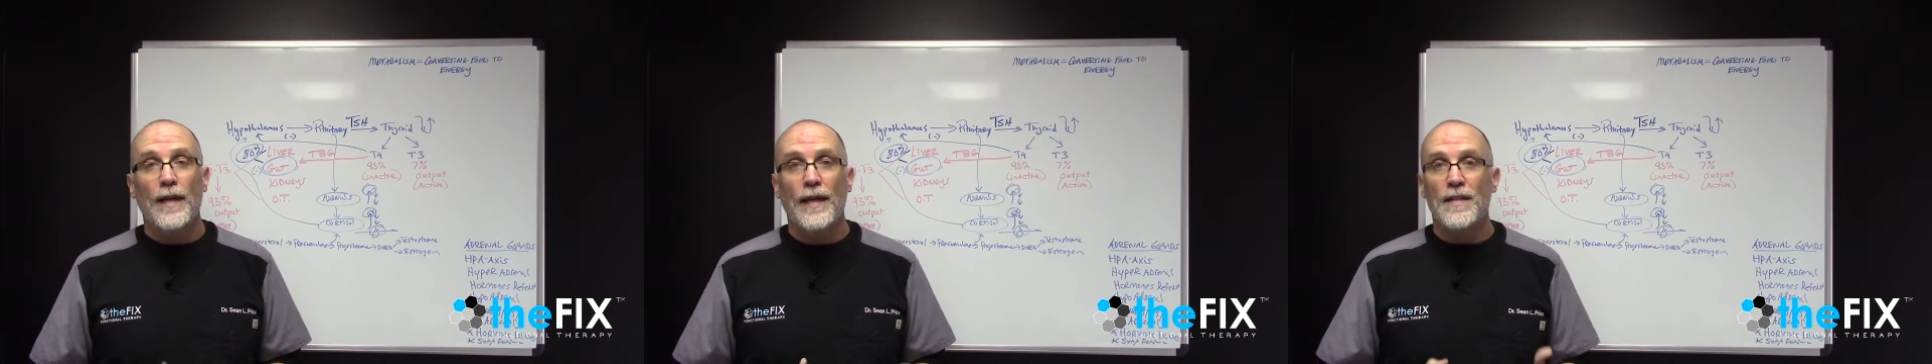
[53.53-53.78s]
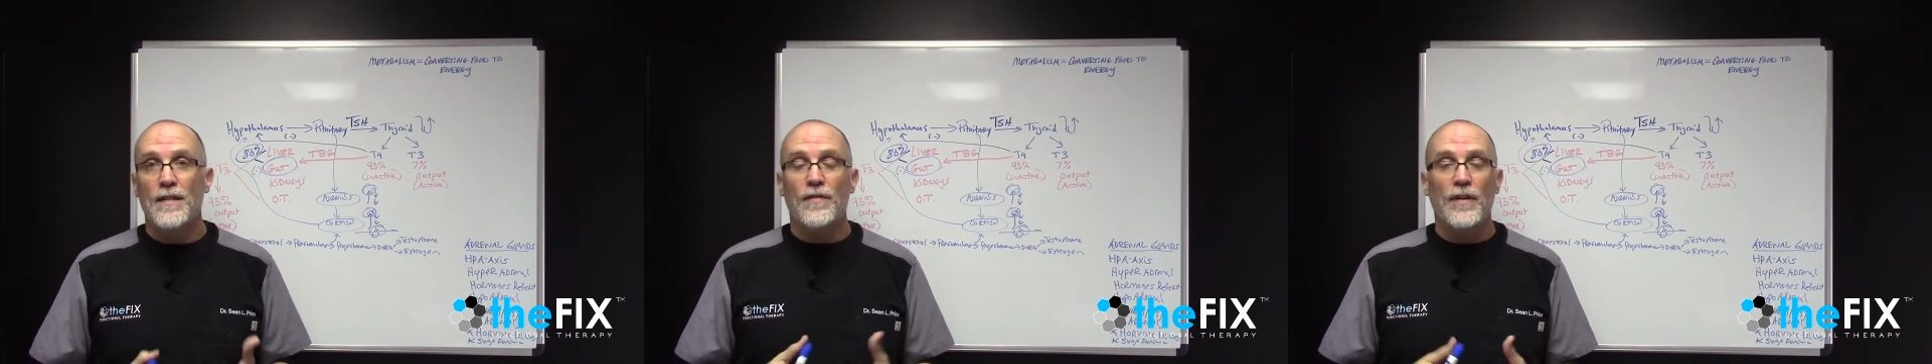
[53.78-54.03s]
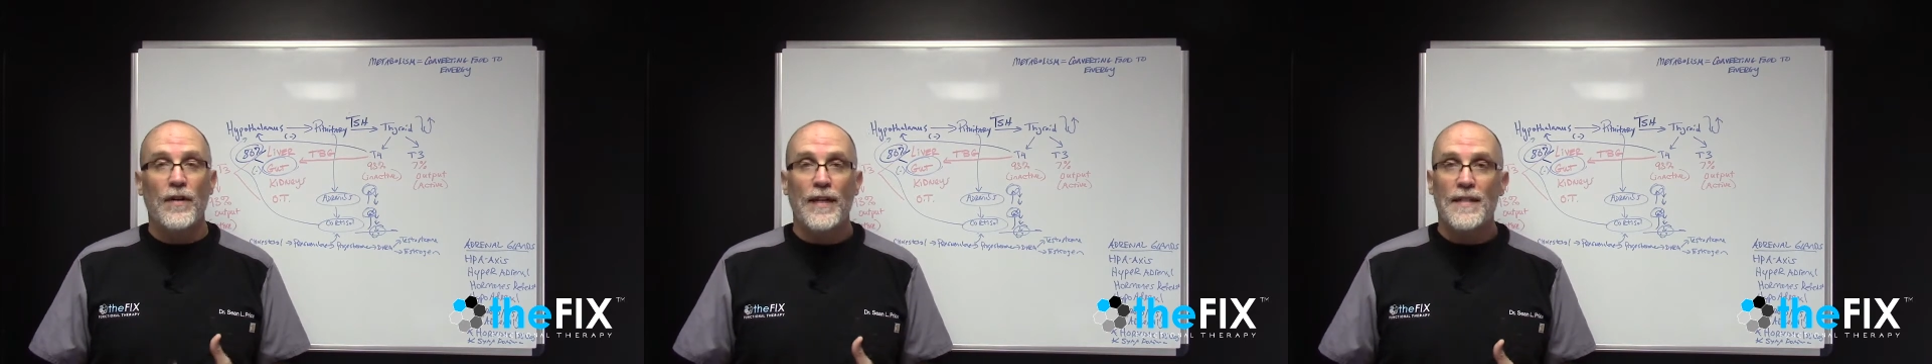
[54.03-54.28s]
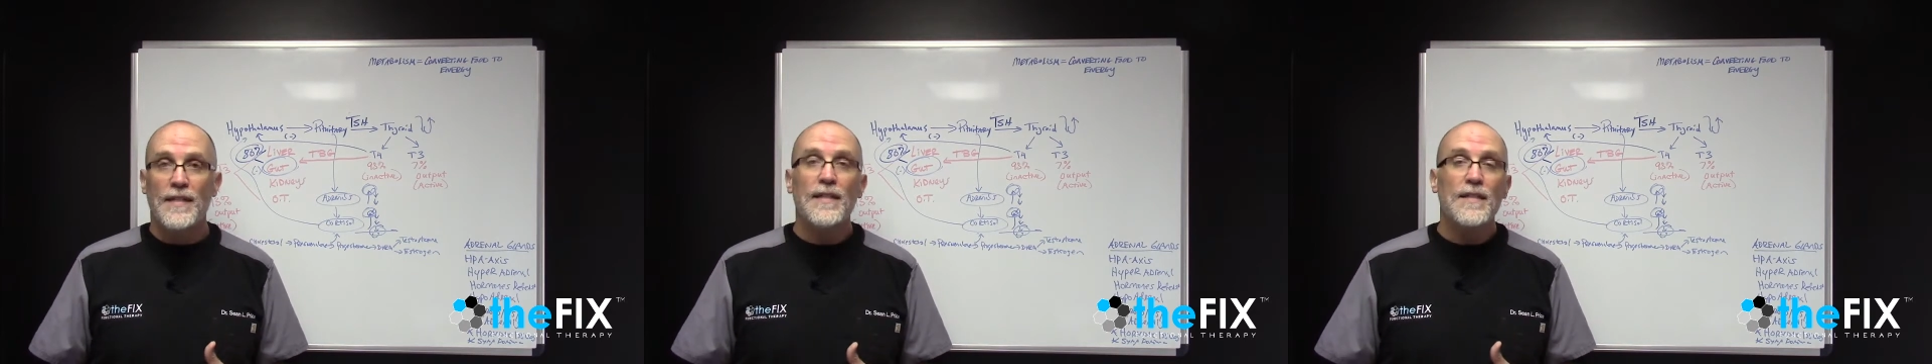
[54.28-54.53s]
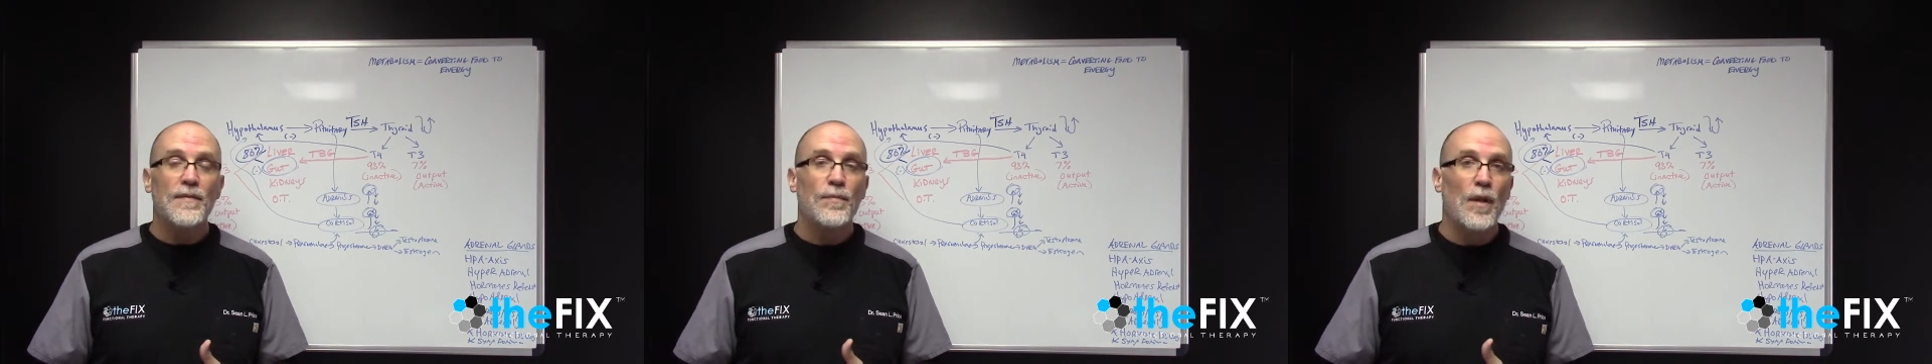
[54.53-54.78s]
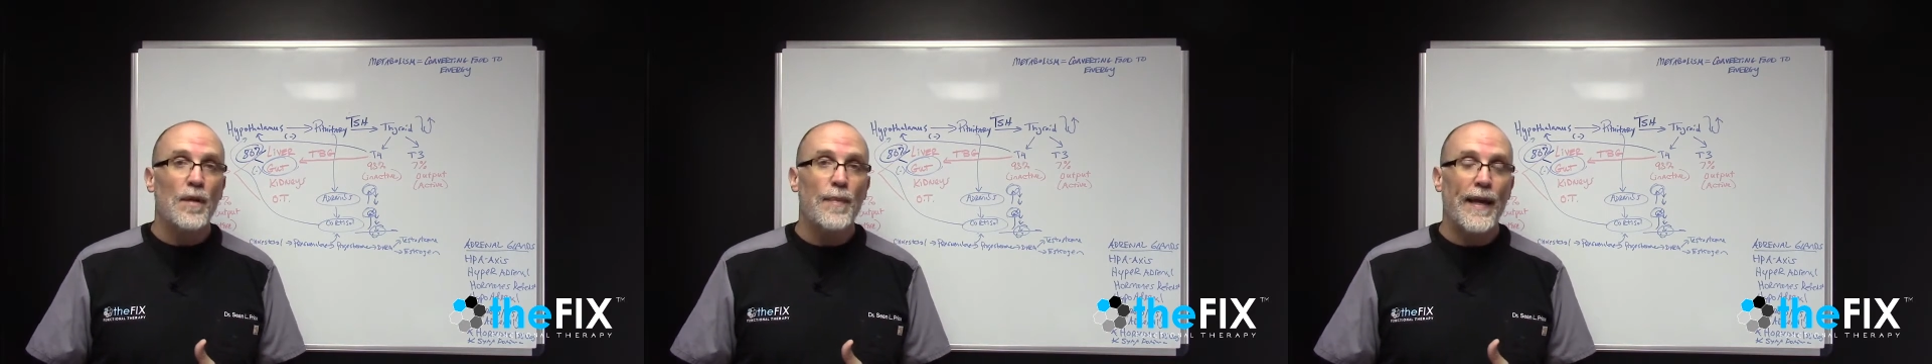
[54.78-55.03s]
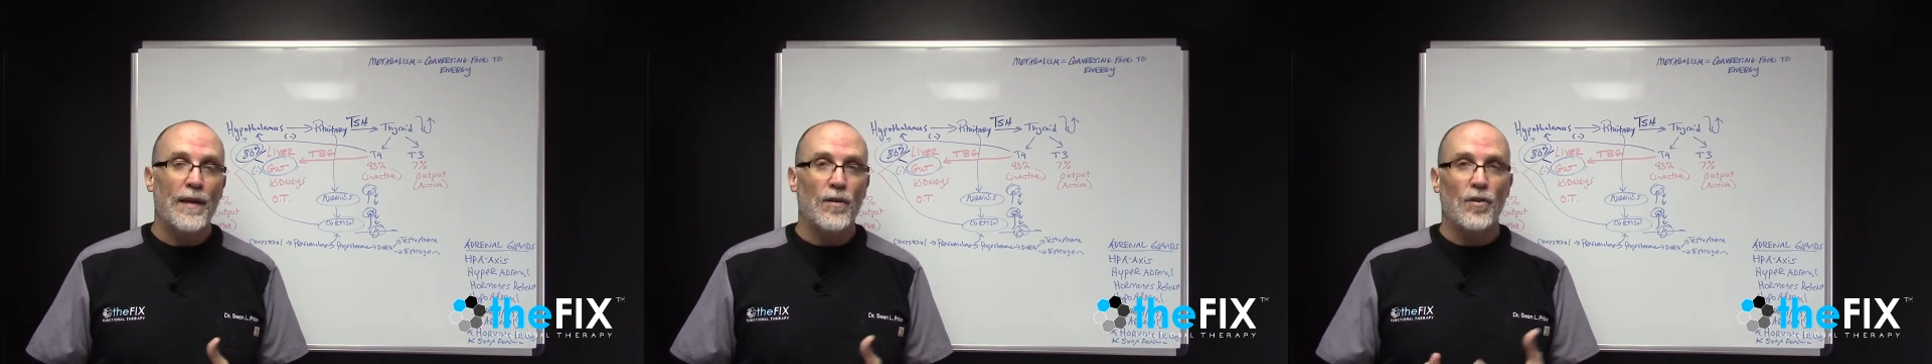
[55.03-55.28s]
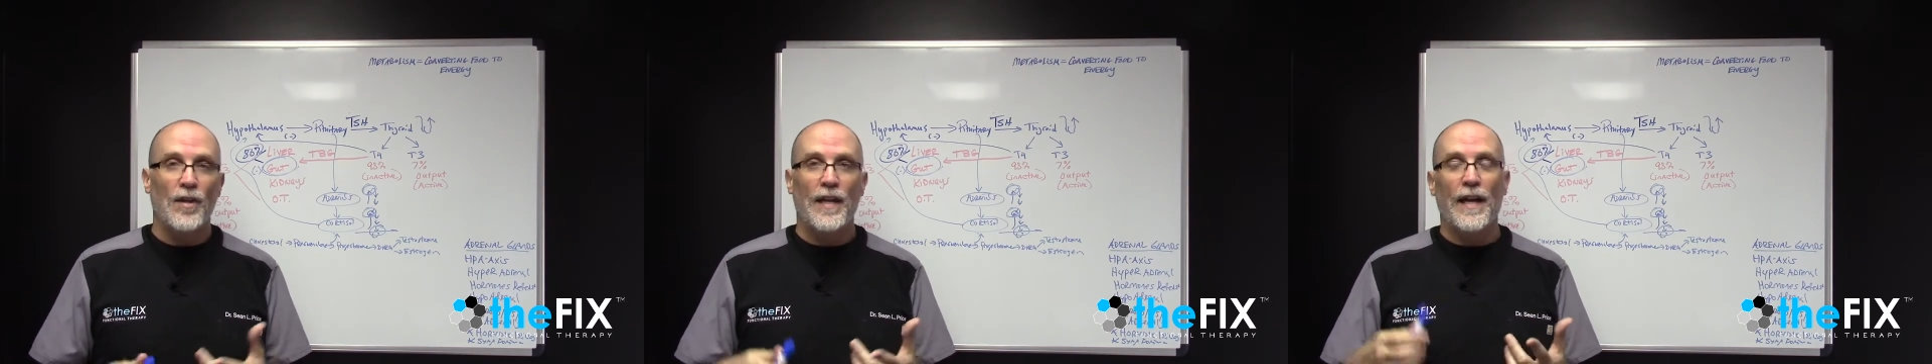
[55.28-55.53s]
it is a very extensive blood
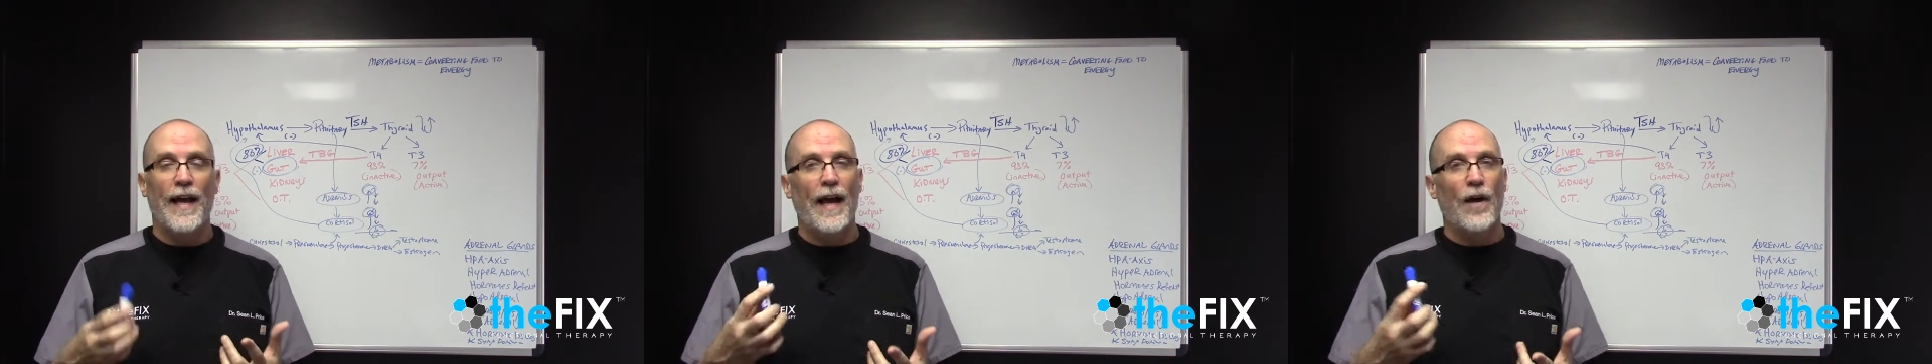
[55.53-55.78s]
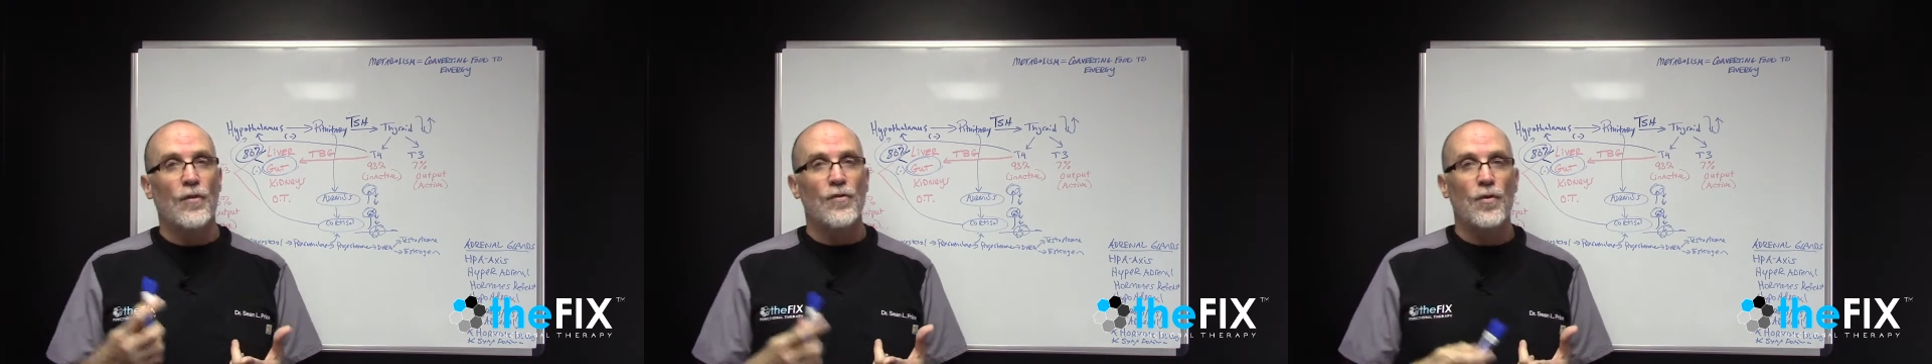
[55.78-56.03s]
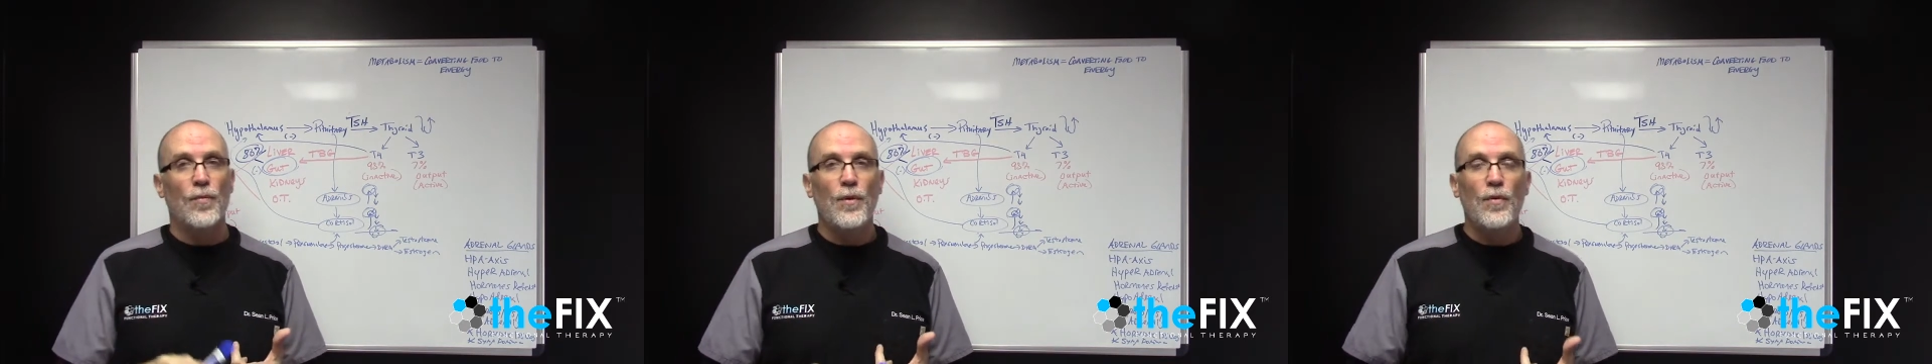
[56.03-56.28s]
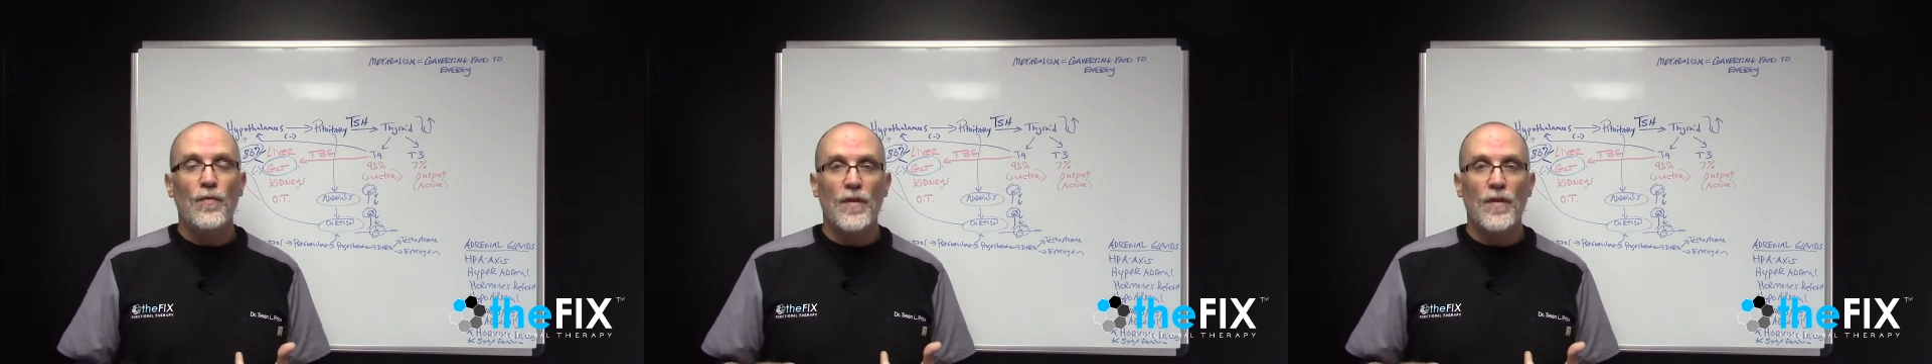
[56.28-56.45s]
panel looking at how is your immune